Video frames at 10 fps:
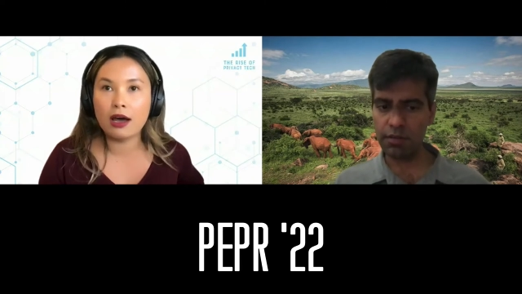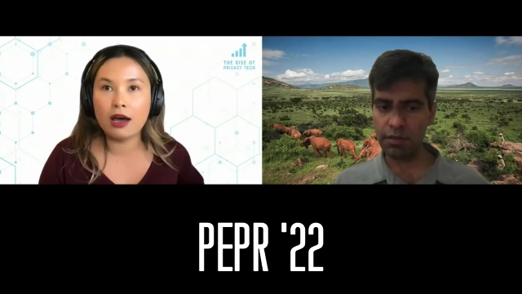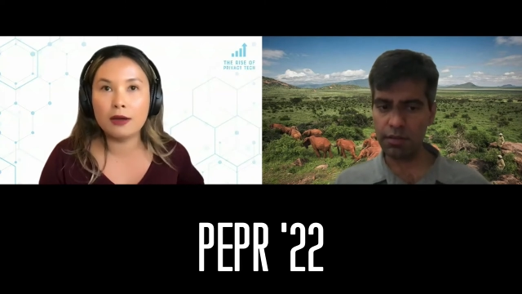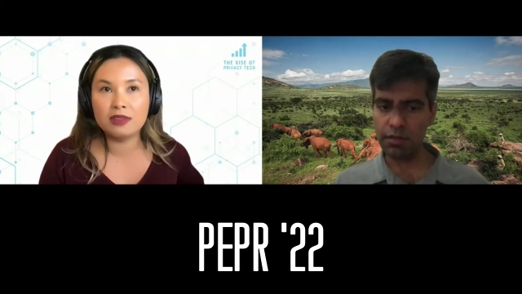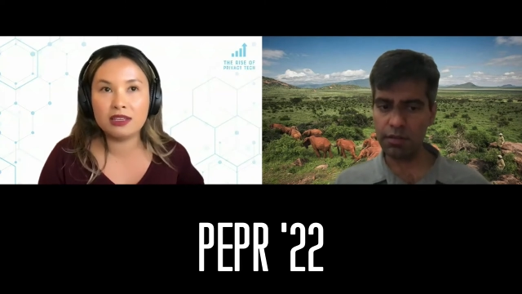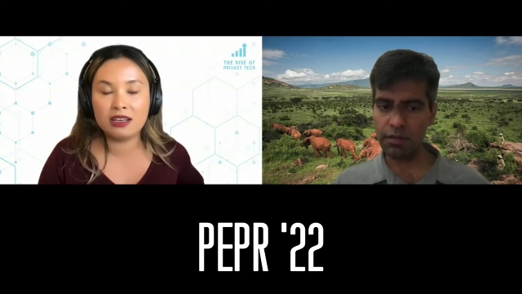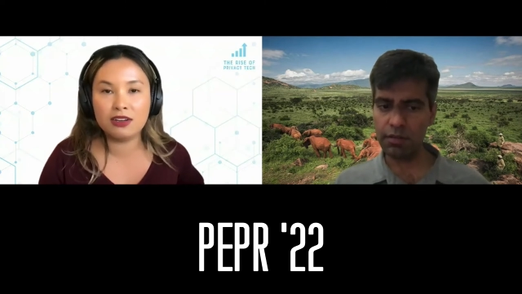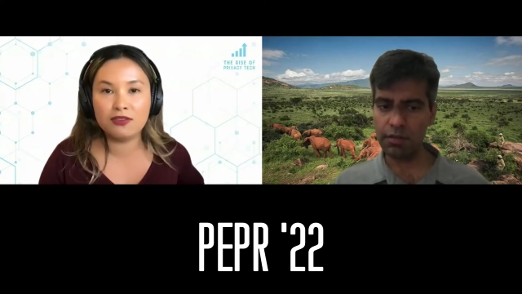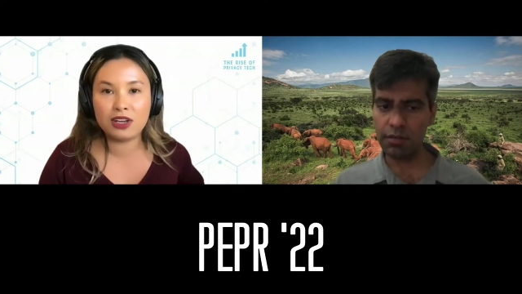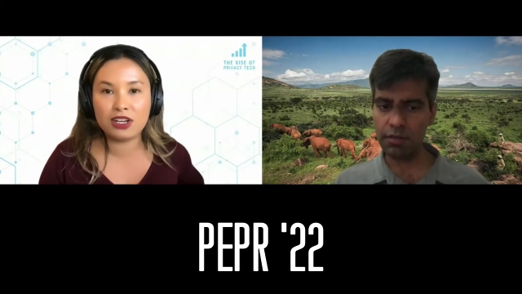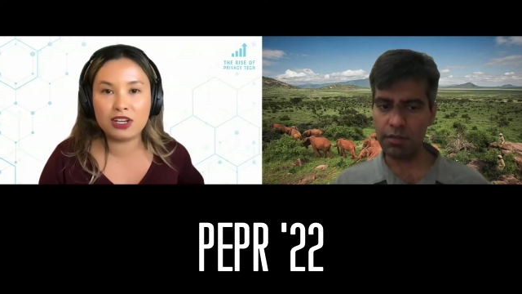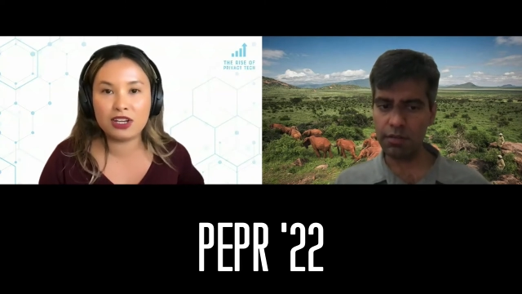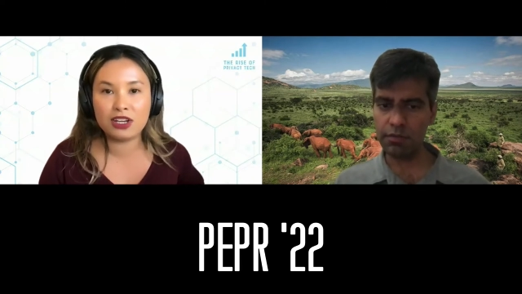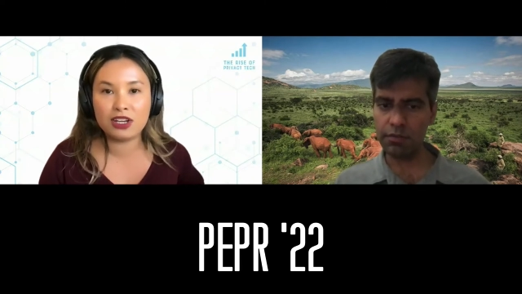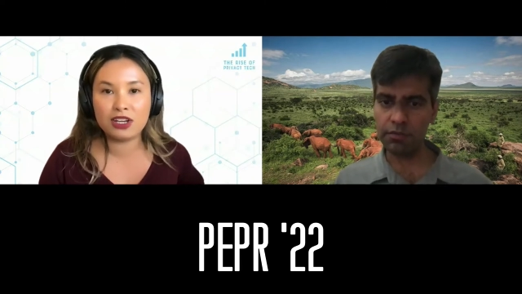Speaker 1: um, the
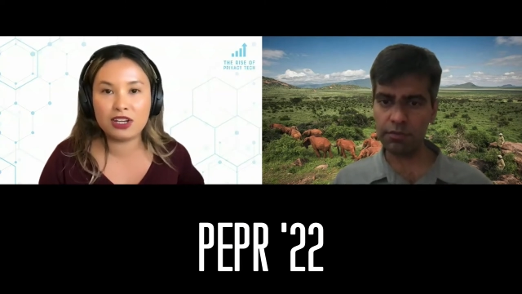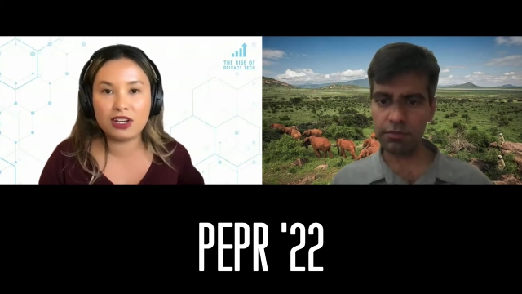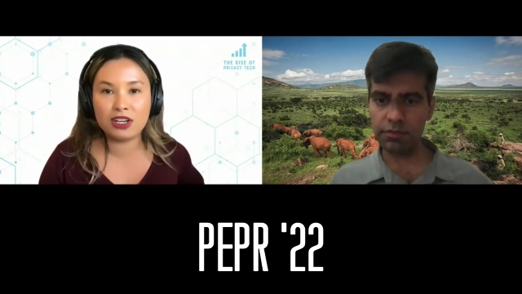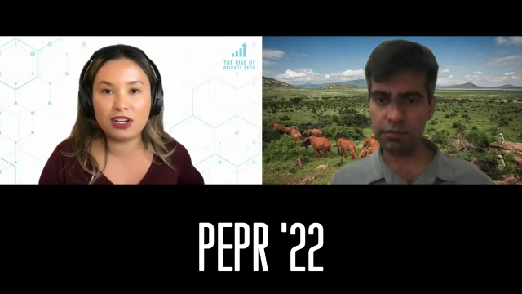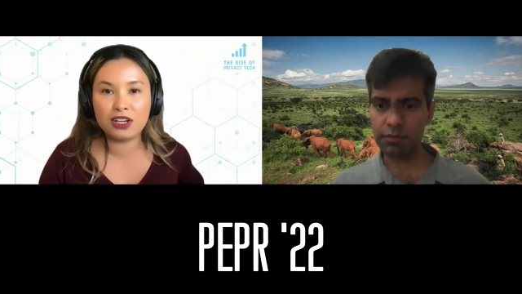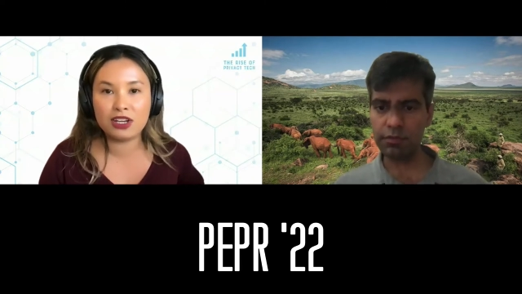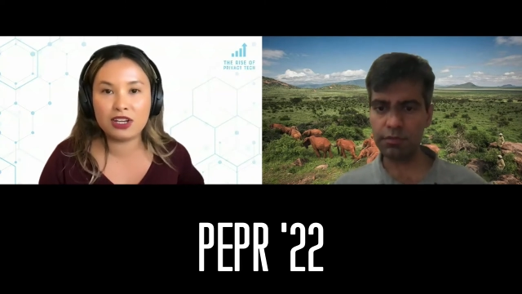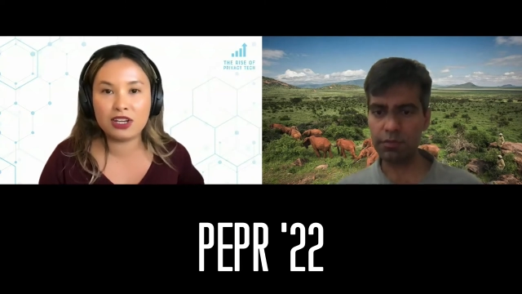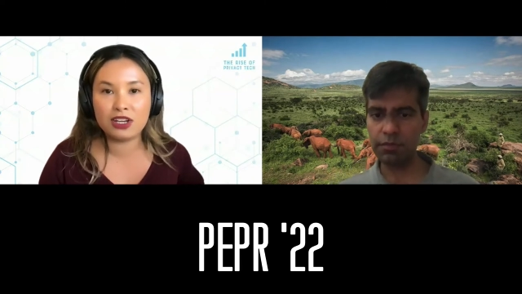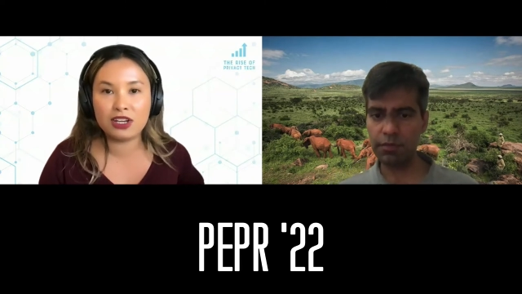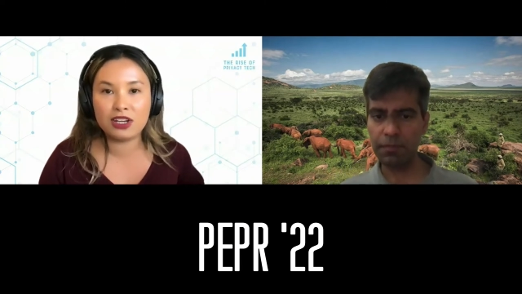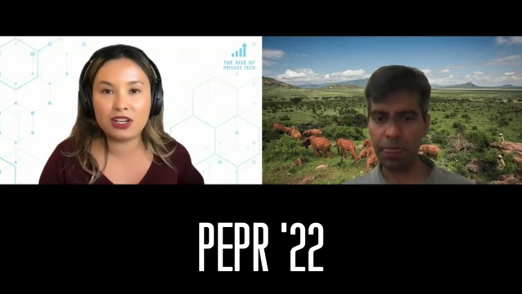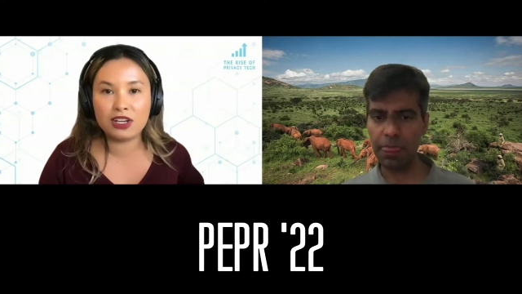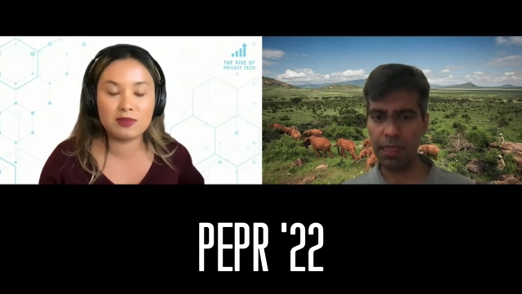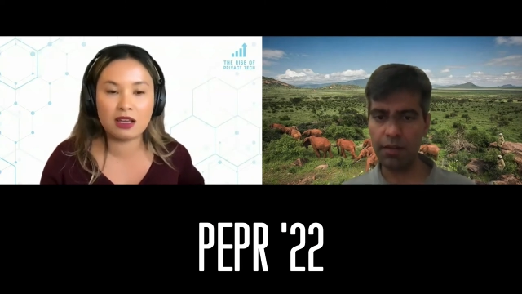innovations that, that they're doing
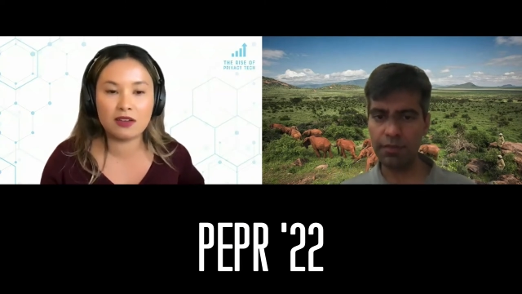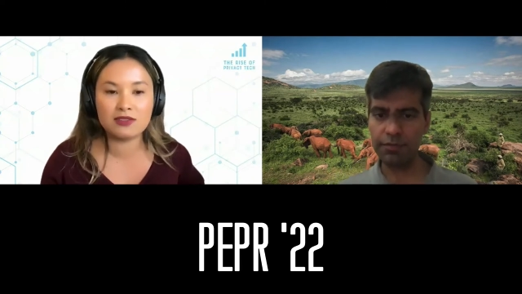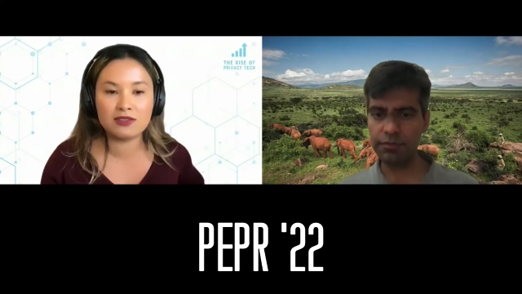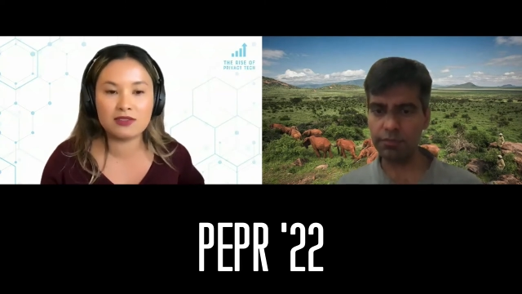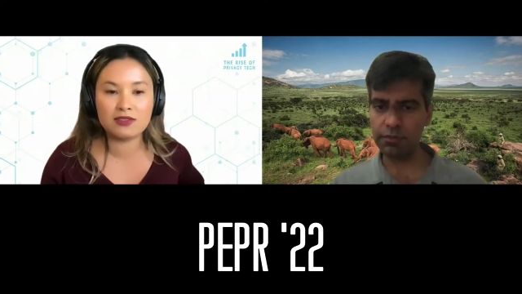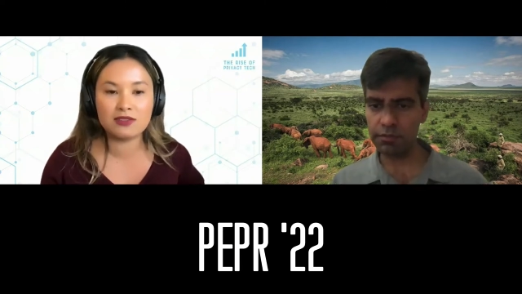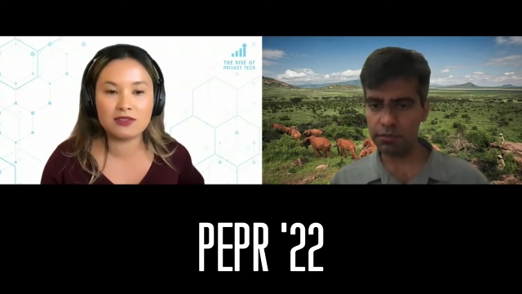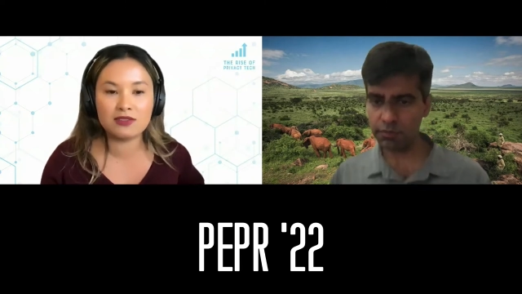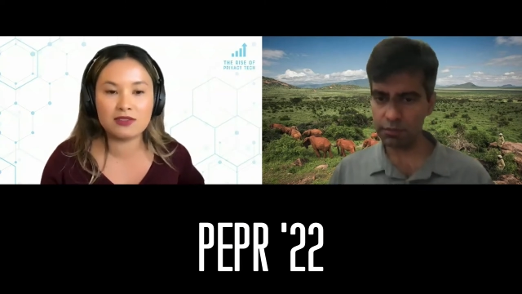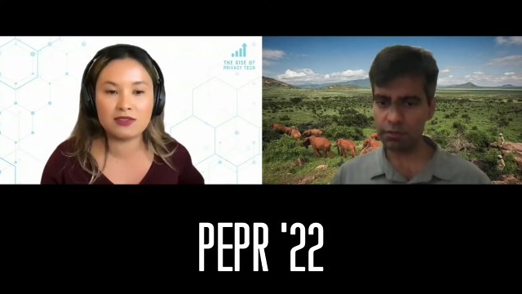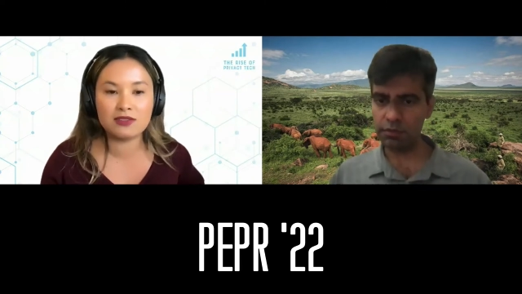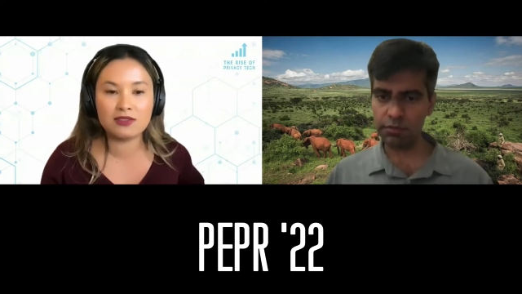themselves in, internally.